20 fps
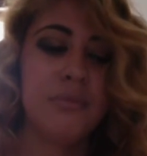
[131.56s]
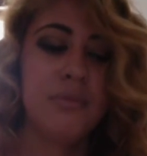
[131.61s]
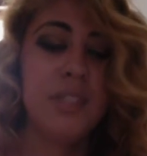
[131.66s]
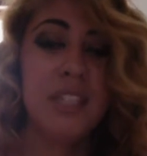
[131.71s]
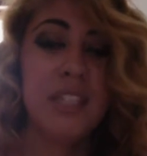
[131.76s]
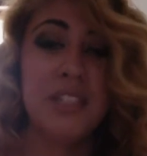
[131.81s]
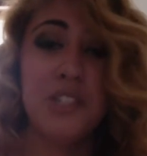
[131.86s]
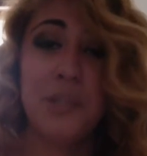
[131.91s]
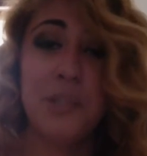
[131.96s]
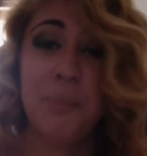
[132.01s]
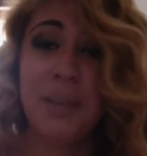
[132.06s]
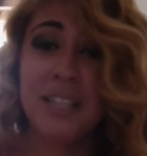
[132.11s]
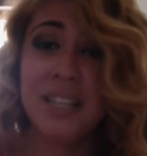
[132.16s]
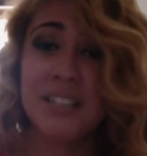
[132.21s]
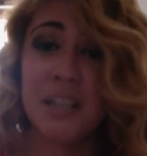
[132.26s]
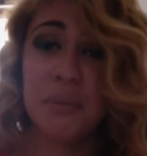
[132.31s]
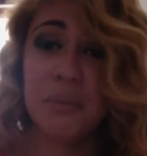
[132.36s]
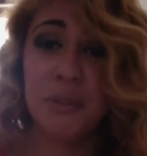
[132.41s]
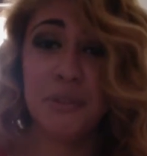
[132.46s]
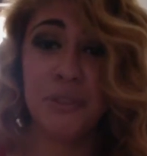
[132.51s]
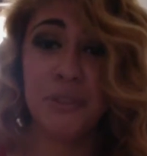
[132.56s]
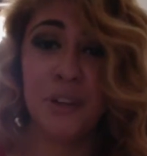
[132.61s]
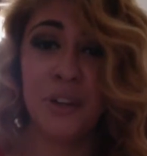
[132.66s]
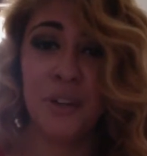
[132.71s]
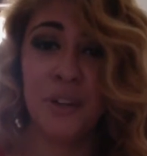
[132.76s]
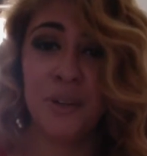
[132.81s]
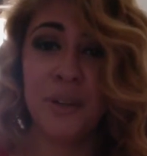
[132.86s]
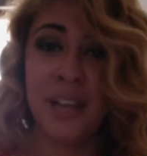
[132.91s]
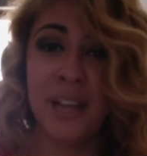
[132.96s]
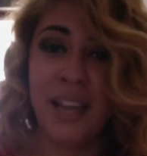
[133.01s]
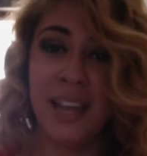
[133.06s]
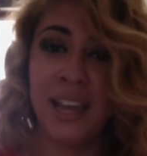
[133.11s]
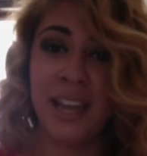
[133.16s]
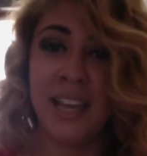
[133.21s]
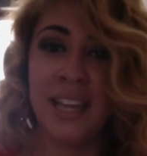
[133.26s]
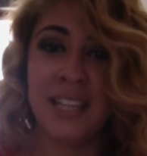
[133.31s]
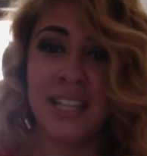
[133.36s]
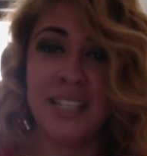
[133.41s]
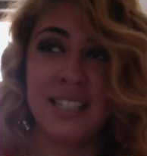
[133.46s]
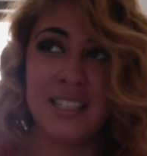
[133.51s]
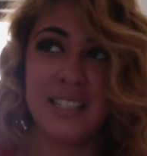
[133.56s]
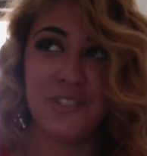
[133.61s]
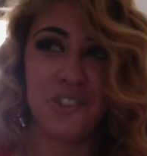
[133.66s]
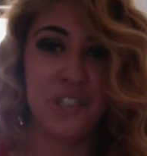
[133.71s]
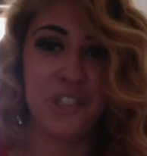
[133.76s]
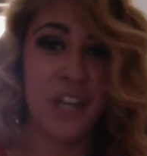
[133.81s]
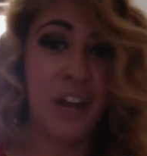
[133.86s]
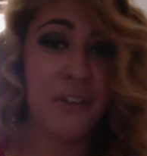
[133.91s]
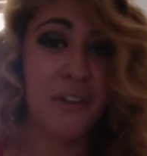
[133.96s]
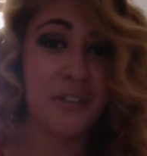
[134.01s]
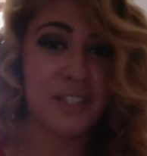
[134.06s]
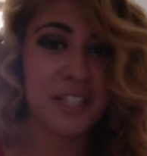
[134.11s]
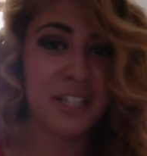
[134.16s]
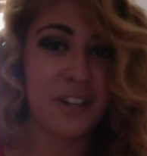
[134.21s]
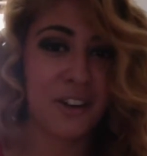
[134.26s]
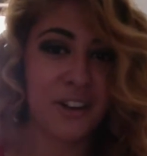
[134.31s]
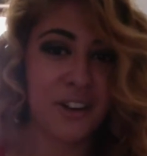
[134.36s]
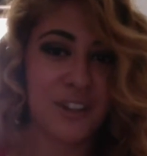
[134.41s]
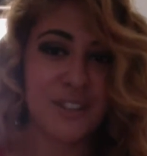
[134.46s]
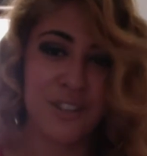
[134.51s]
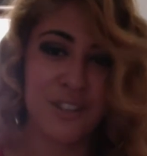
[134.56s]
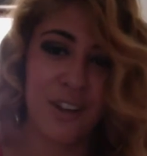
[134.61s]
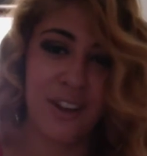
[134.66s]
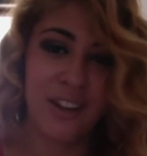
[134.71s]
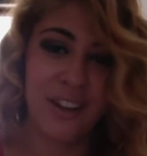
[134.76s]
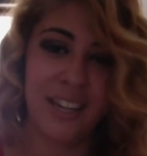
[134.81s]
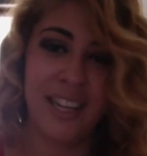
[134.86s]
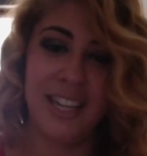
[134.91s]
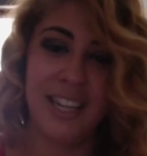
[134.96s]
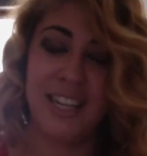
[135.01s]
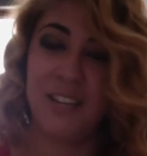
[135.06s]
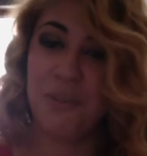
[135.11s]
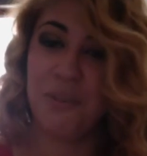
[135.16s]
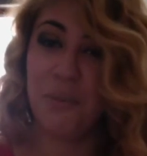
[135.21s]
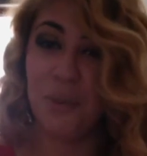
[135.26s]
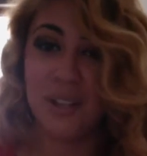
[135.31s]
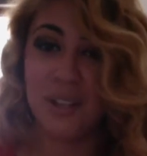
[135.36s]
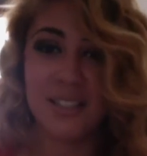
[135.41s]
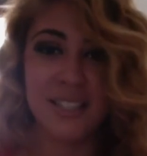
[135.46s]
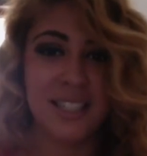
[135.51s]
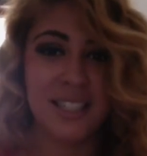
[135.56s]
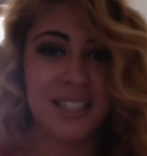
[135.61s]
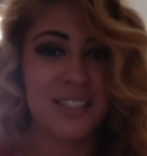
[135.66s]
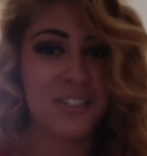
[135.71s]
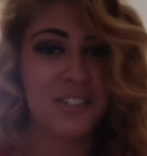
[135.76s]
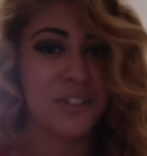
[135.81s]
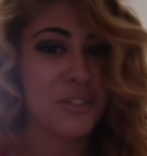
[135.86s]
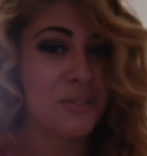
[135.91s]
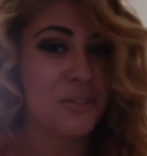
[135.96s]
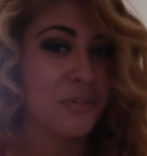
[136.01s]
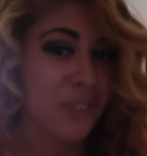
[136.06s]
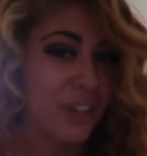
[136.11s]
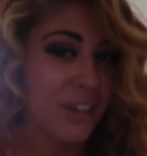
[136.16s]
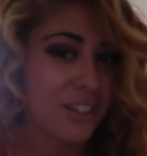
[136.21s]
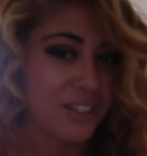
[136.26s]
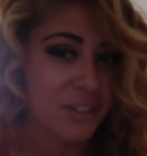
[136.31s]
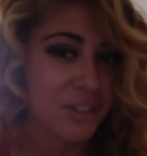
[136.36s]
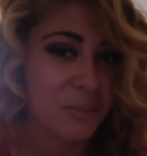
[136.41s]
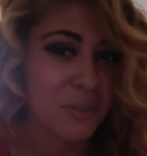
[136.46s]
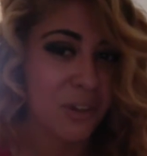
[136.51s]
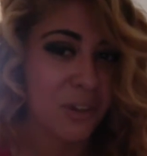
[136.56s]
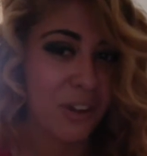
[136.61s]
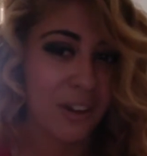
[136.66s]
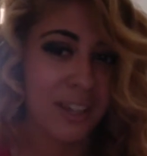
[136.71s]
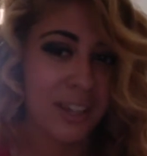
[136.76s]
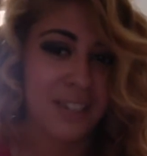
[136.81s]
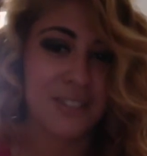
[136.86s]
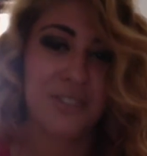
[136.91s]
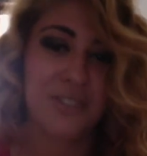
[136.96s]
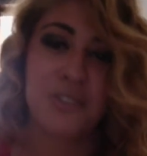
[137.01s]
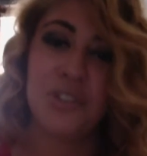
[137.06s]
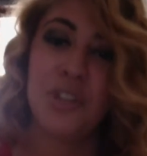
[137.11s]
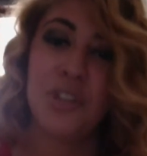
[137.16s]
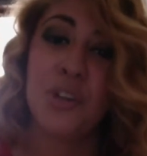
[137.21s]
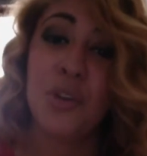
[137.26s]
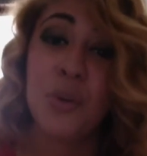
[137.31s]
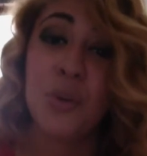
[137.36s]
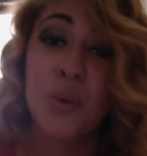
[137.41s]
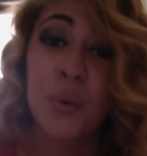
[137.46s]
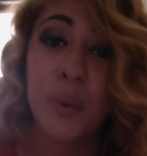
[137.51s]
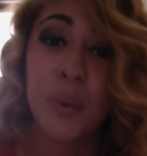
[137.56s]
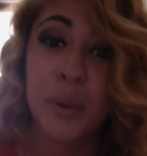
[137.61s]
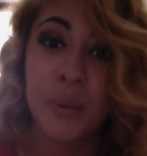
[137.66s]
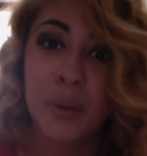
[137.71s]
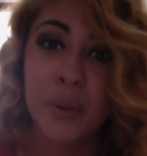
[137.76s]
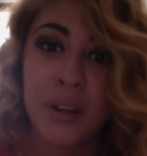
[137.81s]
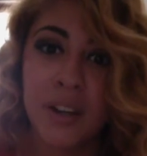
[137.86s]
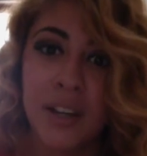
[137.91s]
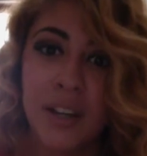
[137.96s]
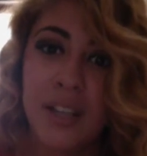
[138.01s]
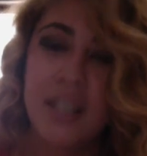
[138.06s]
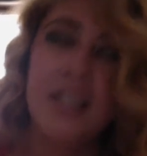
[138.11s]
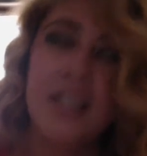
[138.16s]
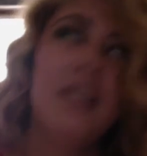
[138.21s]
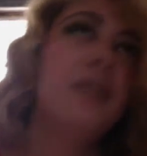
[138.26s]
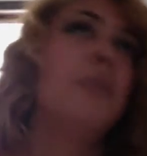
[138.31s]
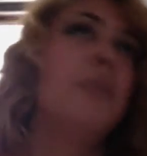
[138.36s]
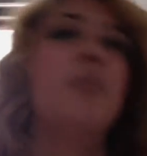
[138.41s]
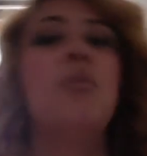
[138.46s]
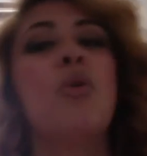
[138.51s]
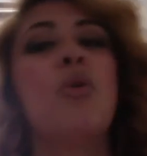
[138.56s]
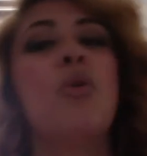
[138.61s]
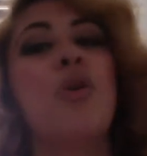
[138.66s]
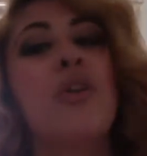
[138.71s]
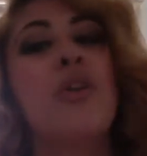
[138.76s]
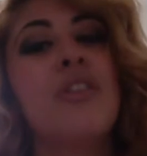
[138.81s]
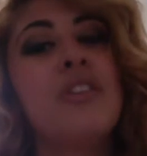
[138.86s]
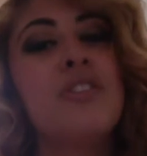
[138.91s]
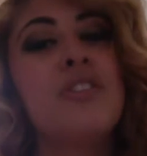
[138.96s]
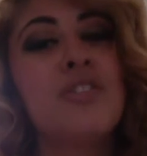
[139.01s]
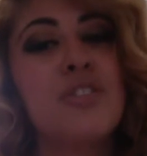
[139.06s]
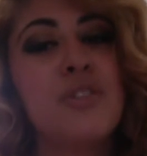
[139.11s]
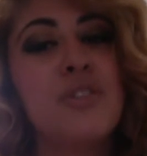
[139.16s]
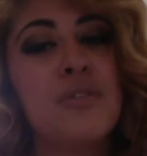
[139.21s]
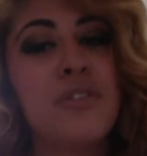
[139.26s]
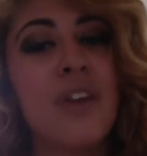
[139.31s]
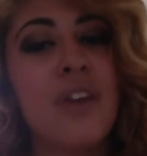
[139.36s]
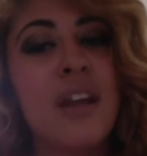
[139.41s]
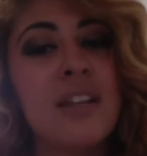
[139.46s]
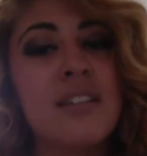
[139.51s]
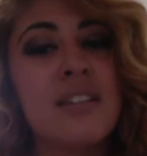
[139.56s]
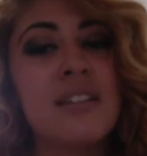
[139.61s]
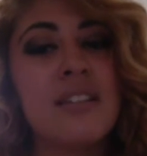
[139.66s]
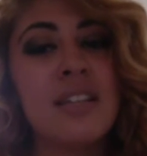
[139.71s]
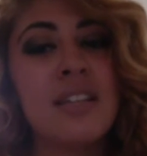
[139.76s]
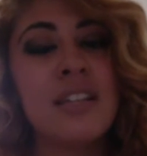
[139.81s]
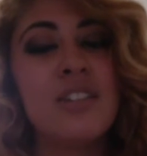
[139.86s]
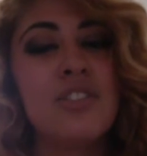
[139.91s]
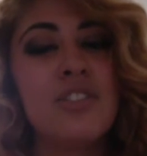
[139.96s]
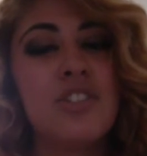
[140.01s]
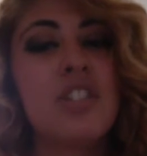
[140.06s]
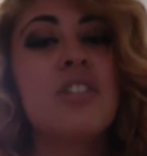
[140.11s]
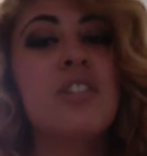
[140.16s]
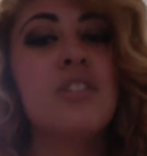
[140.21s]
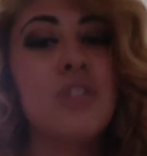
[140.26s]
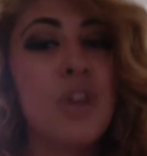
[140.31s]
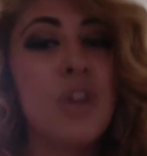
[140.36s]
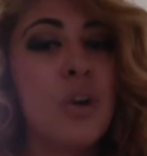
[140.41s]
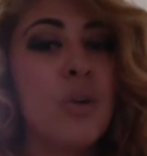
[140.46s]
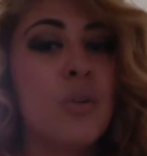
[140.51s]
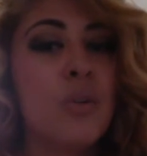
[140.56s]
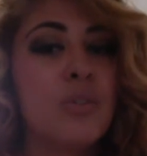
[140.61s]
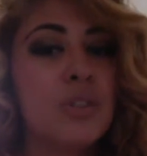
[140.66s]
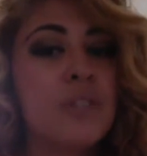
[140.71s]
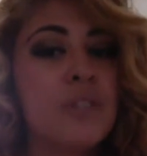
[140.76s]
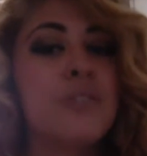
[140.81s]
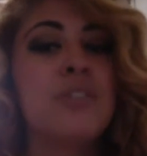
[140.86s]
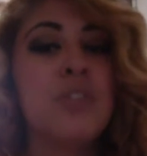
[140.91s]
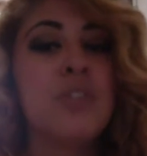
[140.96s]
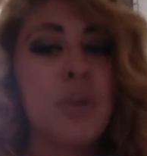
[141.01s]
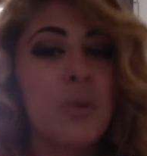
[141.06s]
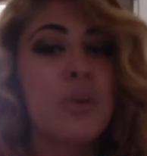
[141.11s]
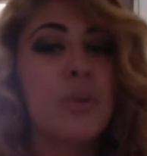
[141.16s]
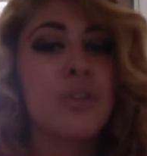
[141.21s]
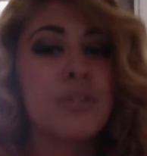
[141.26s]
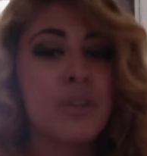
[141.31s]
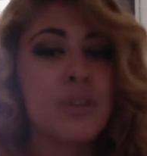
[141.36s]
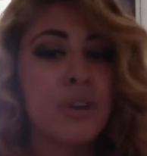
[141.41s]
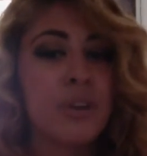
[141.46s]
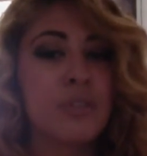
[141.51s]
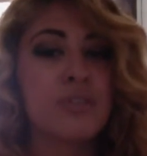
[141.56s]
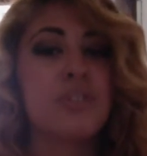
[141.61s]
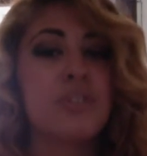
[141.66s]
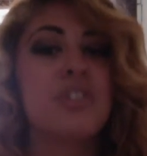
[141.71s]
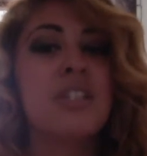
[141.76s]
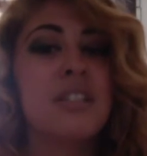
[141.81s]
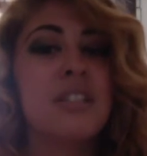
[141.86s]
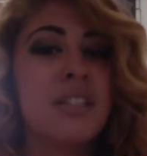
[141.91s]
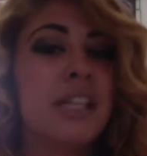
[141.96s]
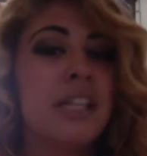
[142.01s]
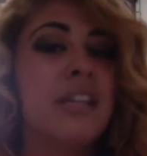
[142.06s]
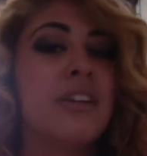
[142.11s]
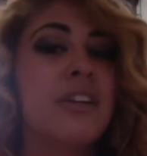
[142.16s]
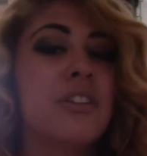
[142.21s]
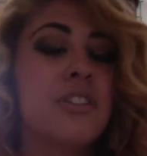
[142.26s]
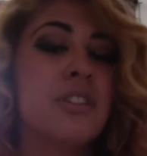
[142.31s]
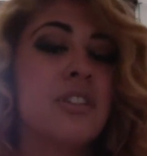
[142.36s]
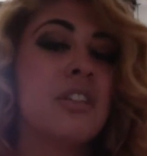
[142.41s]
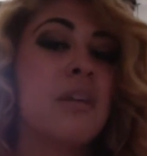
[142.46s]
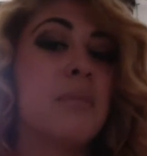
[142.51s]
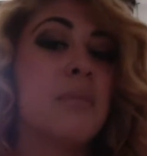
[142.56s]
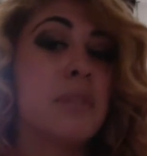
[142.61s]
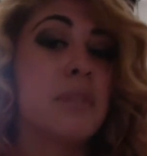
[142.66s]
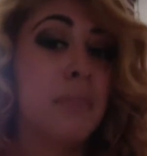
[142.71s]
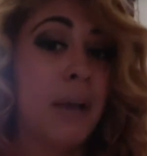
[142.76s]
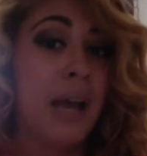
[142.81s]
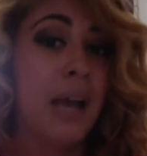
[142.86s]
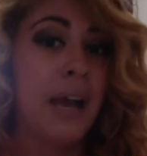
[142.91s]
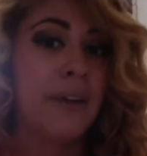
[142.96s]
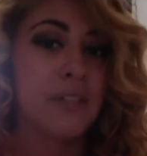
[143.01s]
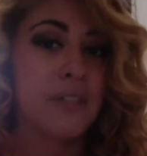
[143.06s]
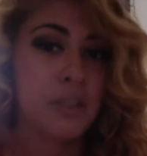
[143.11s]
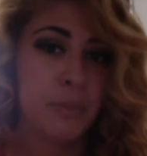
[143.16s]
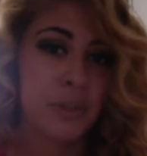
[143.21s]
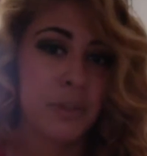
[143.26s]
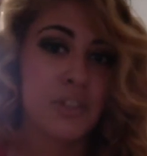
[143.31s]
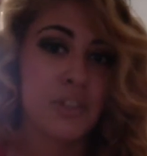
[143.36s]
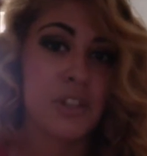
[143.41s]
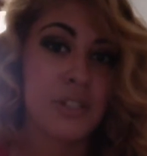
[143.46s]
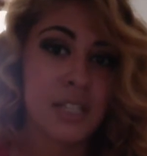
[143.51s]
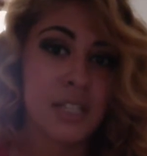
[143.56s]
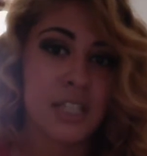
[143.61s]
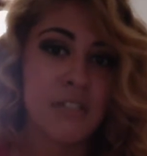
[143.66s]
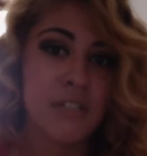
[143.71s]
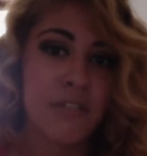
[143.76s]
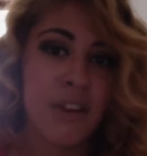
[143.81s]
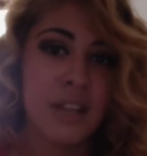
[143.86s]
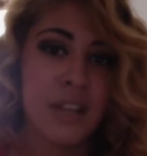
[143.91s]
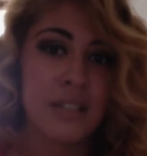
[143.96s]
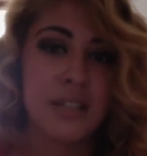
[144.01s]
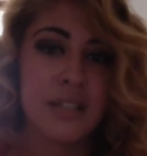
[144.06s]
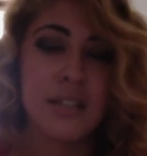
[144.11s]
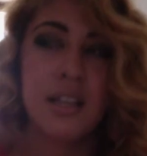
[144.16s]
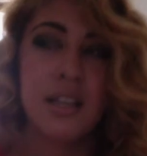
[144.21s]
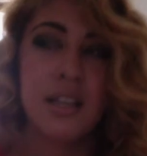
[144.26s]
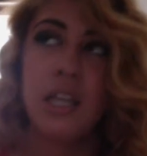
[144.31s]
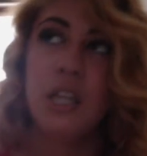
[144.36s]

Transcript: she picked up the phone and she obviously heard us talking, and it wasn't just friendship talking, so she knew we were more than just friends. And she's known this girl, so she's seen her, she's come to my house, but just as friends.